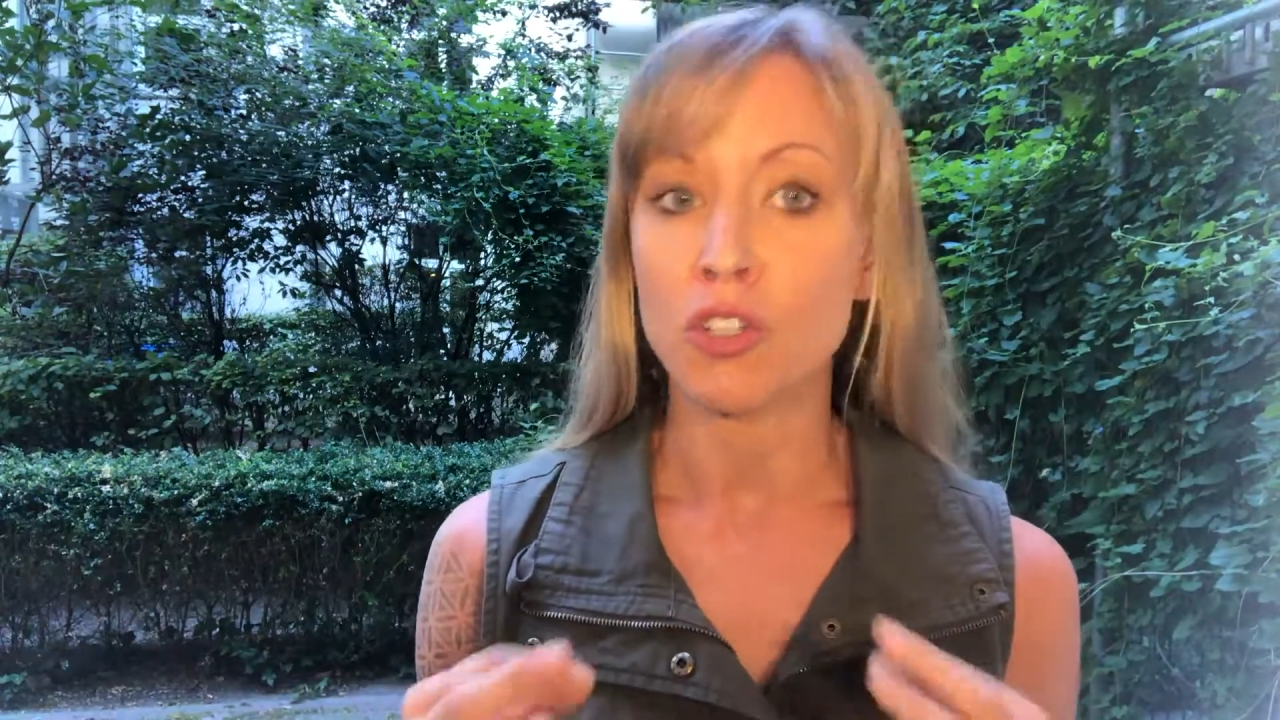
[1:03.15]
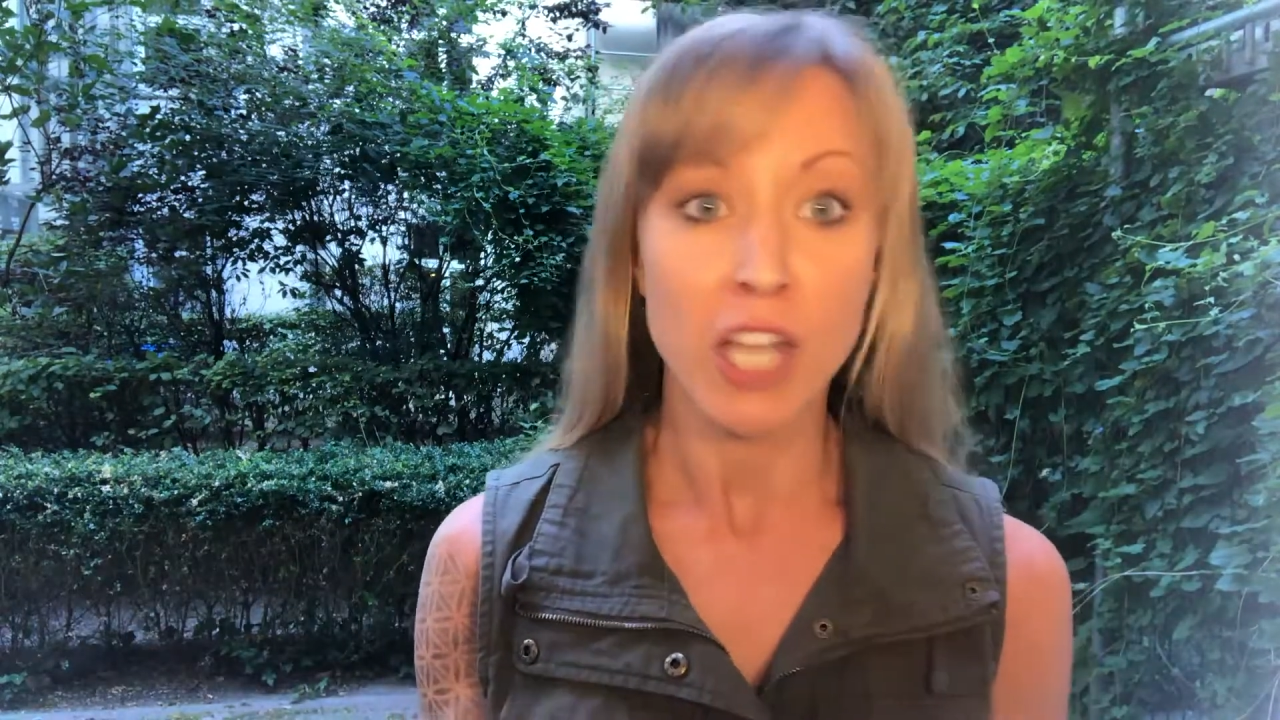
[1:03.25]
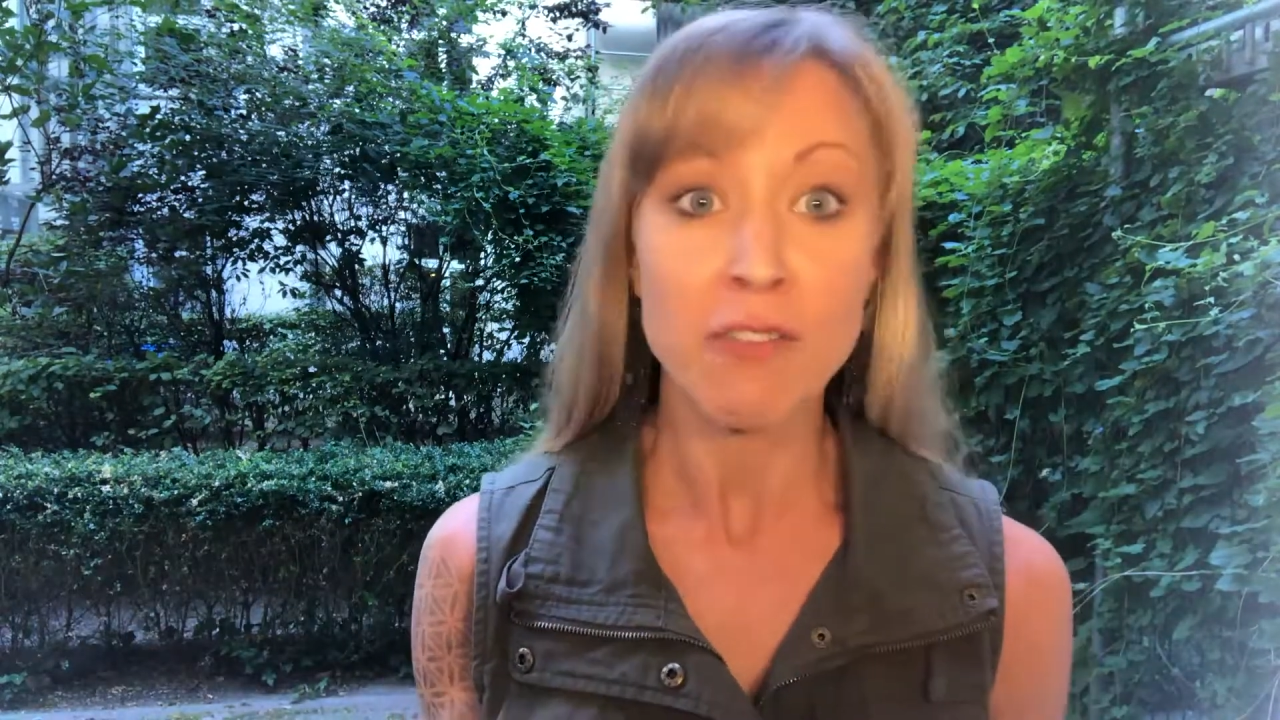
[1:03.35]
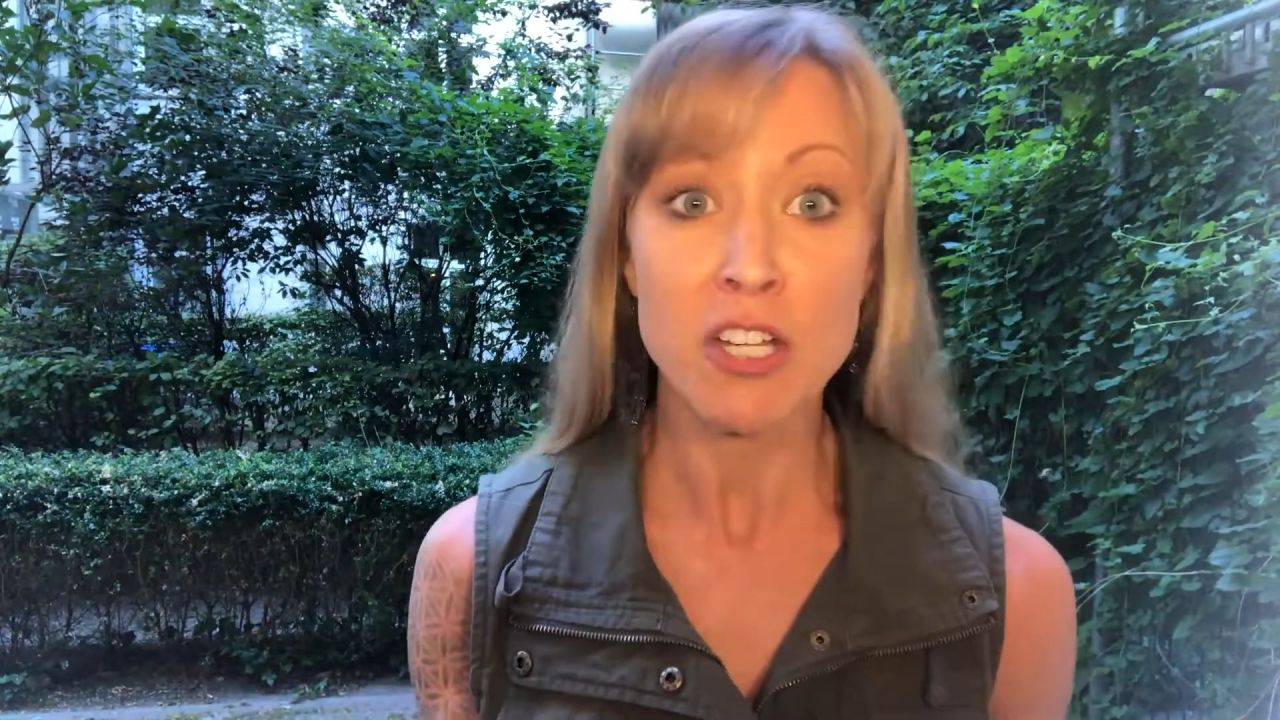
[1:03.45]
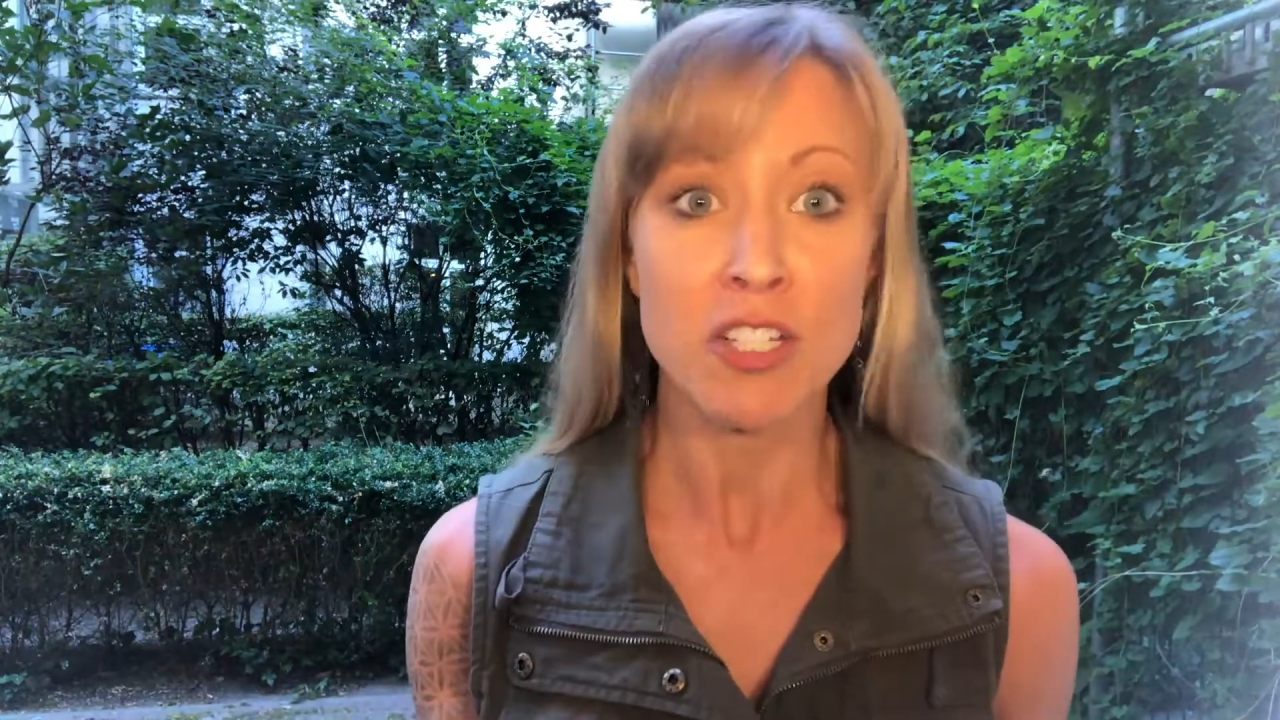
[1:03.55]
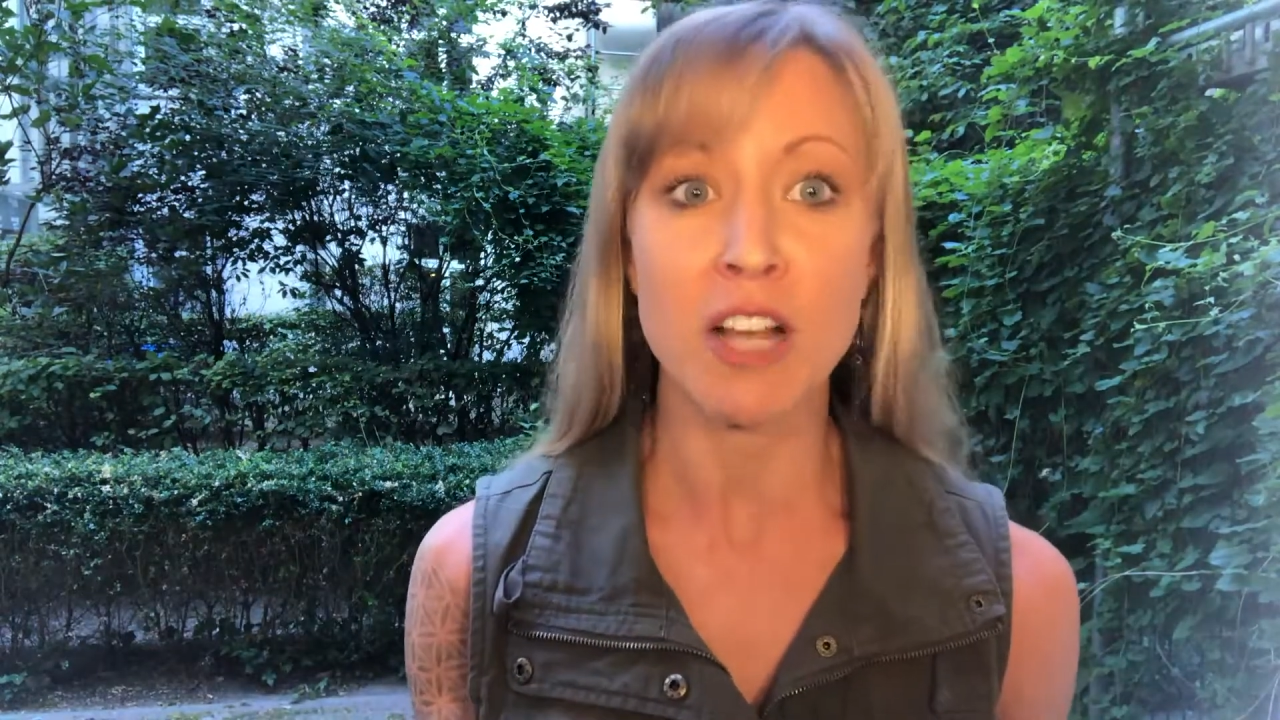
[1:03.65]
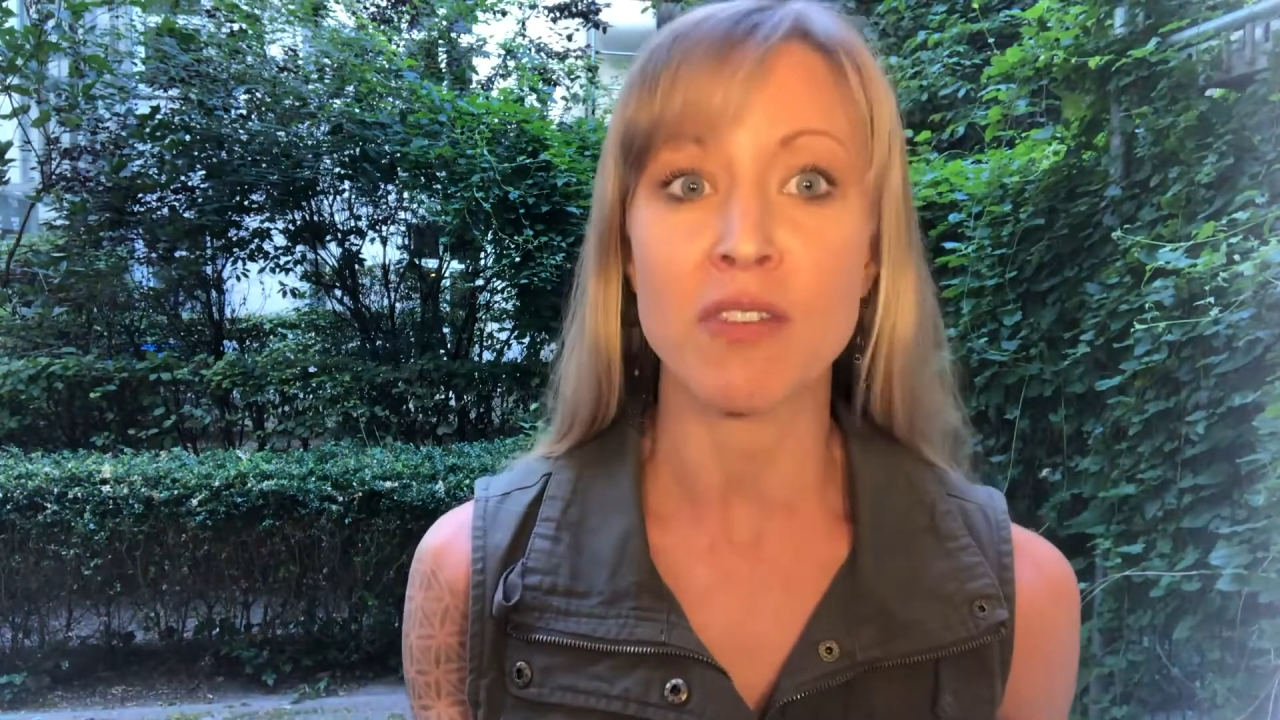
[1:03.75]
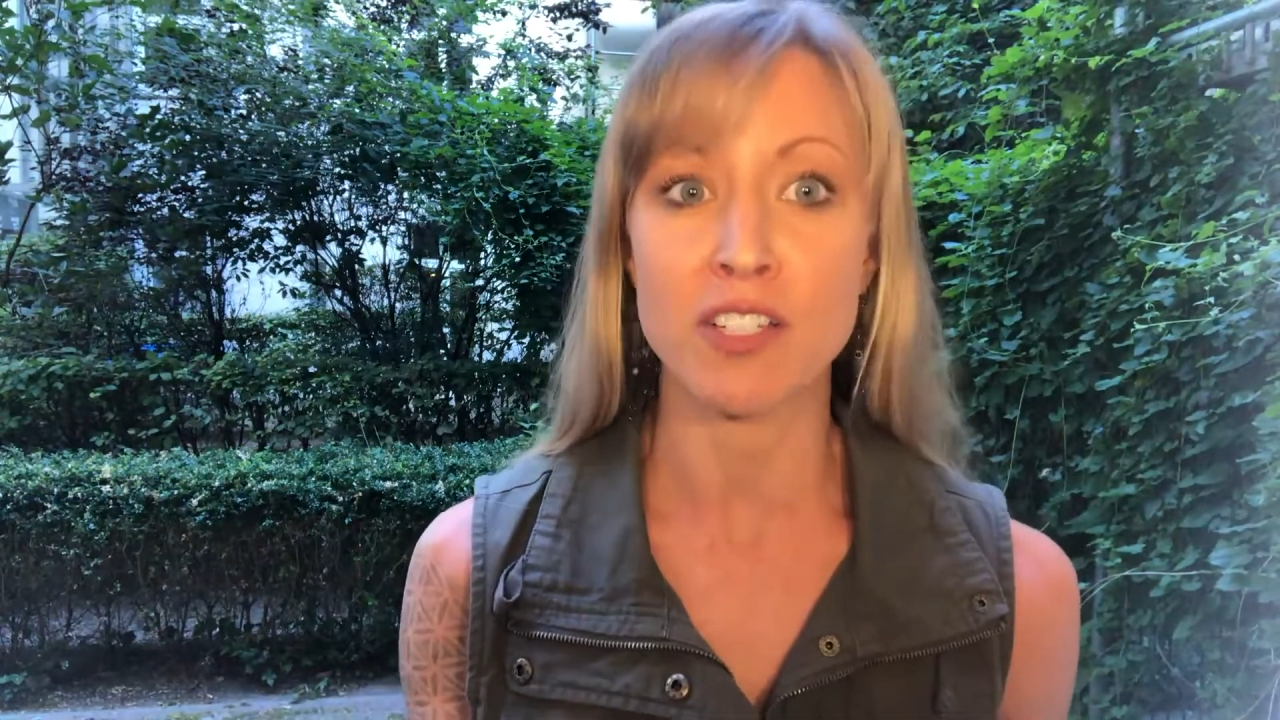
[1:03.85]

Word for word: loving yourself as